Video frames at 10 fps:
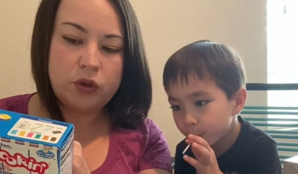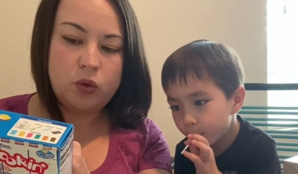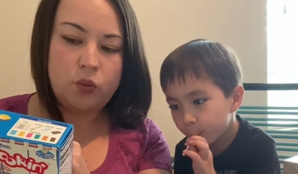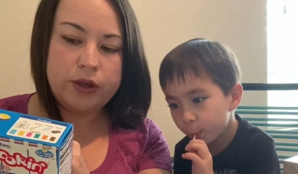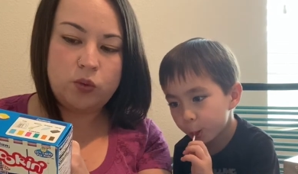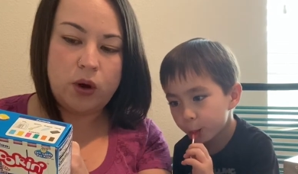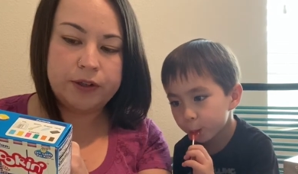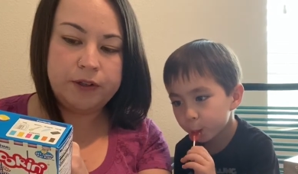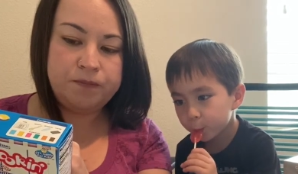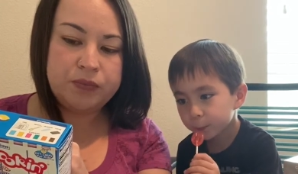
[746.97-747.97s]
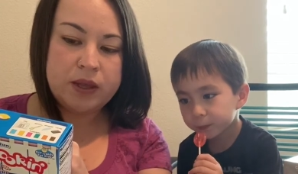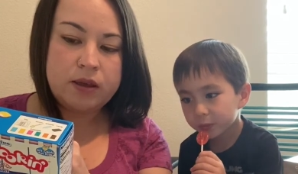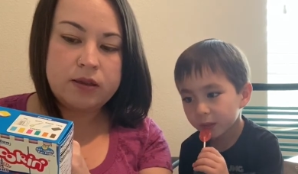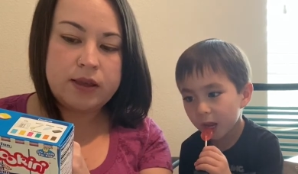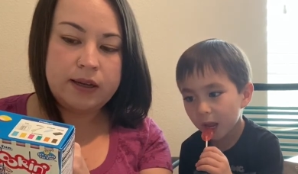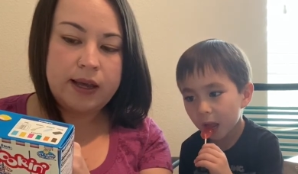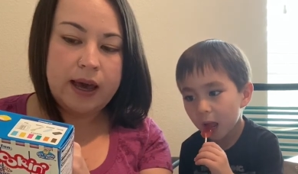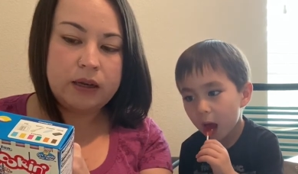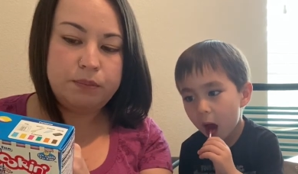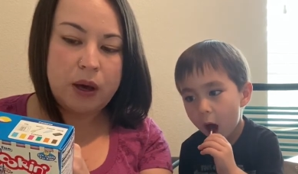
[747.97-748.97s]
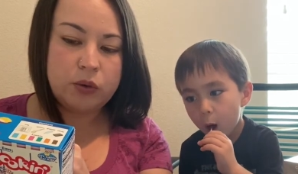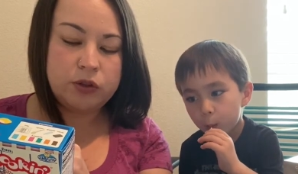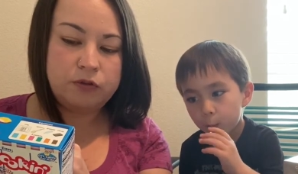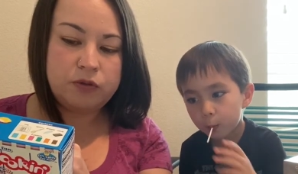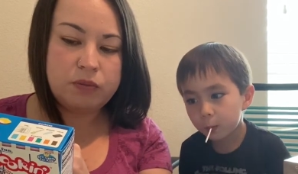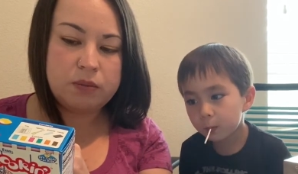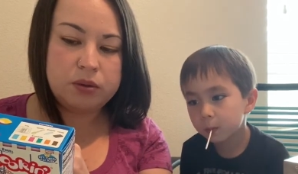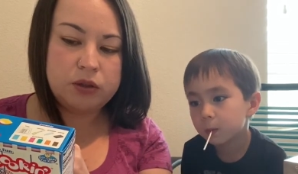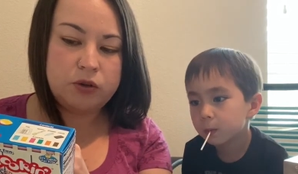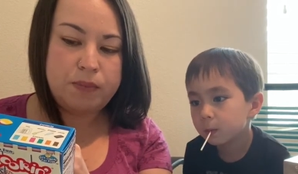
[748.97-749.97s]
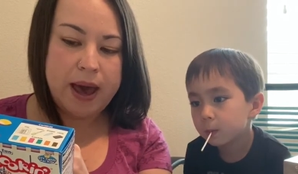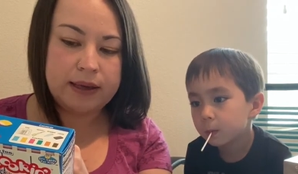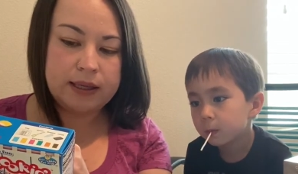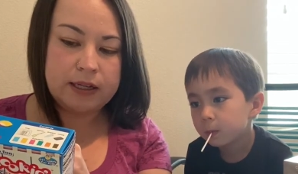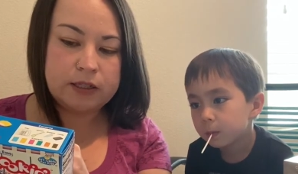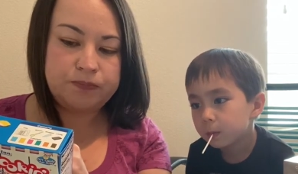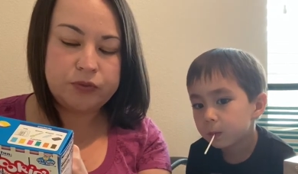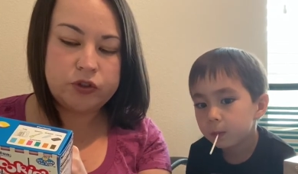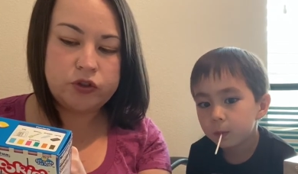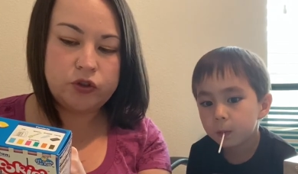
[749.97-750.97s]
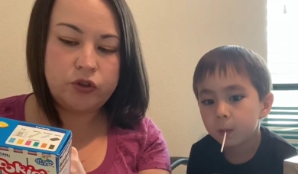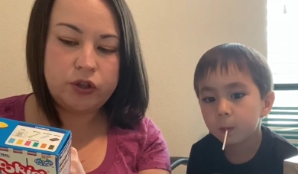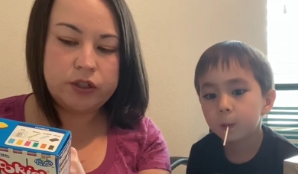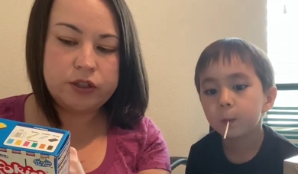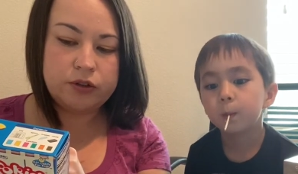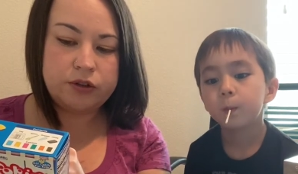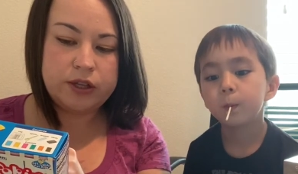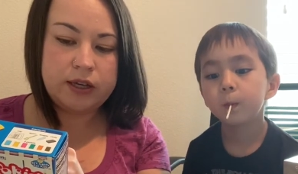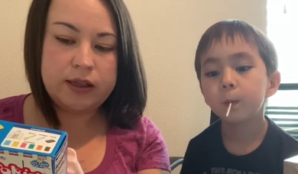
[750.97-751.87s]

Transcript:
Speaker 1: with water, then add powder from the blue packet. Stir until thick